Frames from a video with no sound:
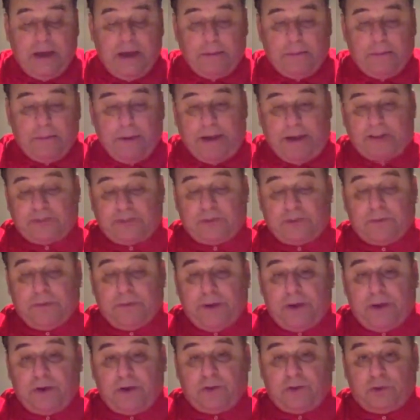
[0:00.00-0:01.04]
Pastor
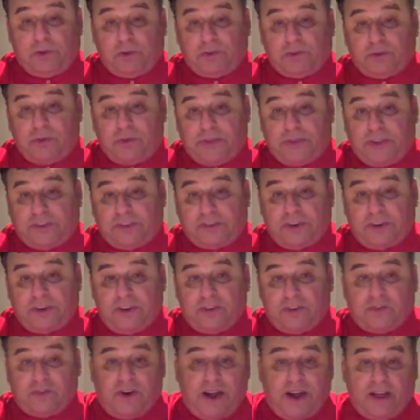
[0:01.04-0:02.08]
Peters, who was with us in
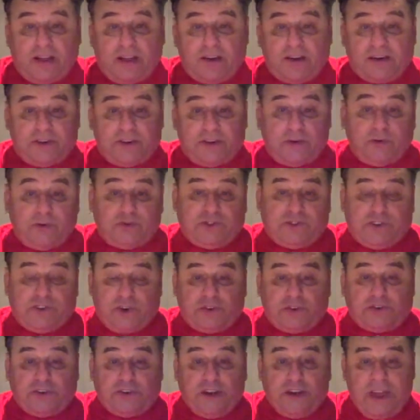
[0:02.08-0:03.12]
Israel and at whose
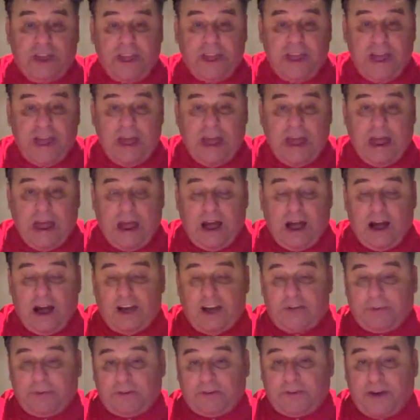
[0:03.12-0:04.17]
church I've
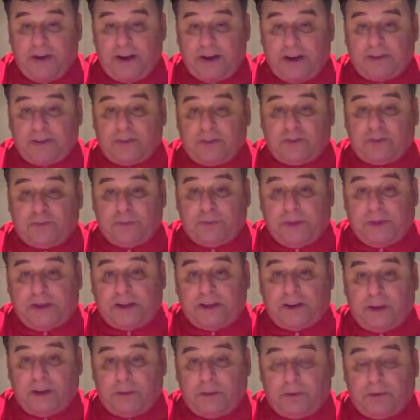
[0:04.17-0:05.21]
been invited to speak a
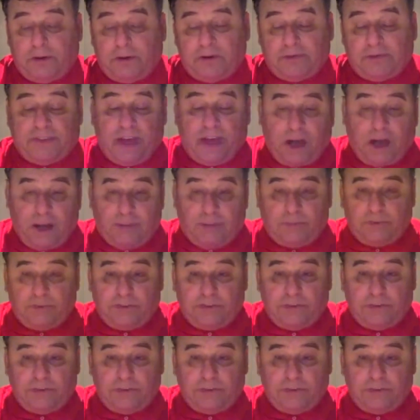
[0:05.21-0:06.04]
number of times.